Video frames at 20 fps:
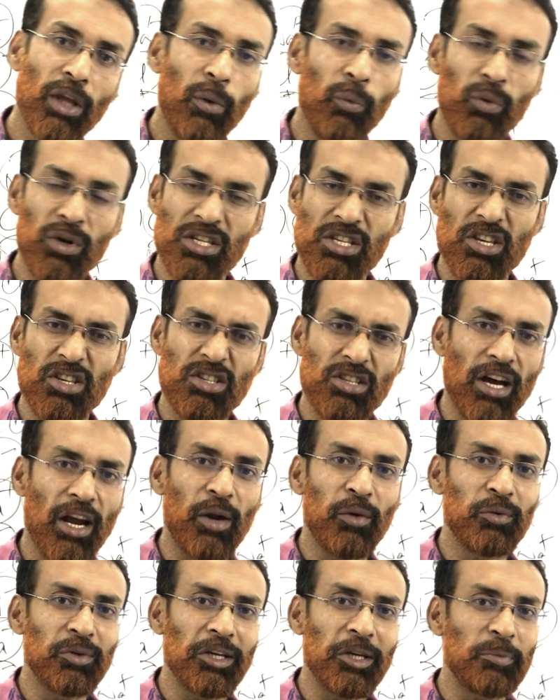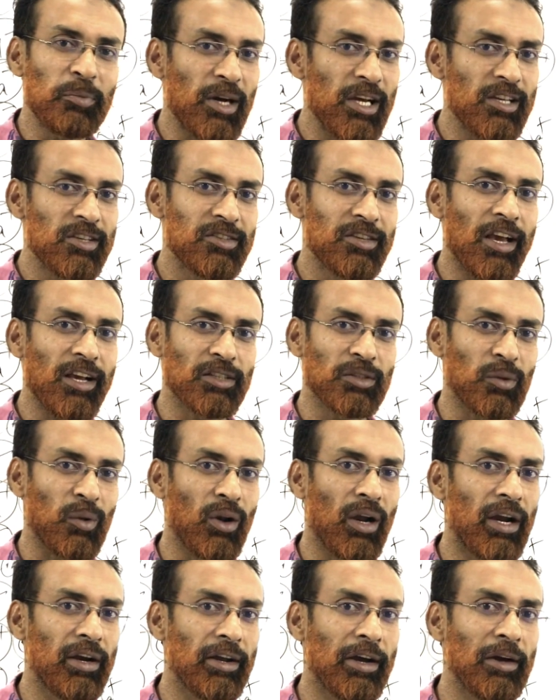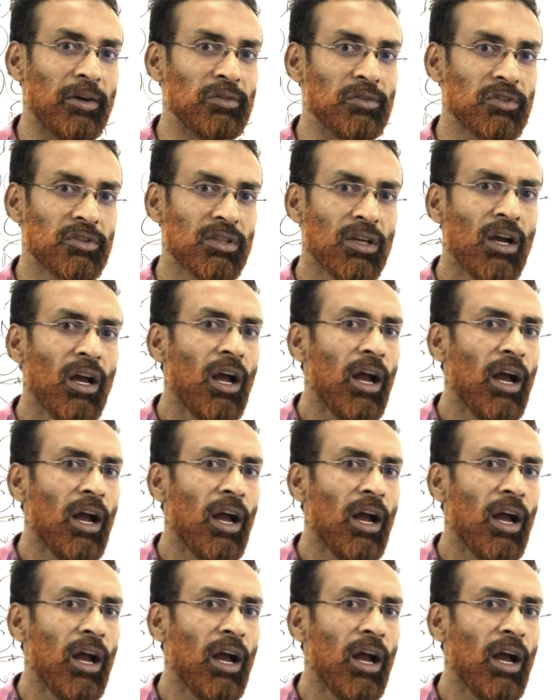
which is surrounded by 6 chloride ions.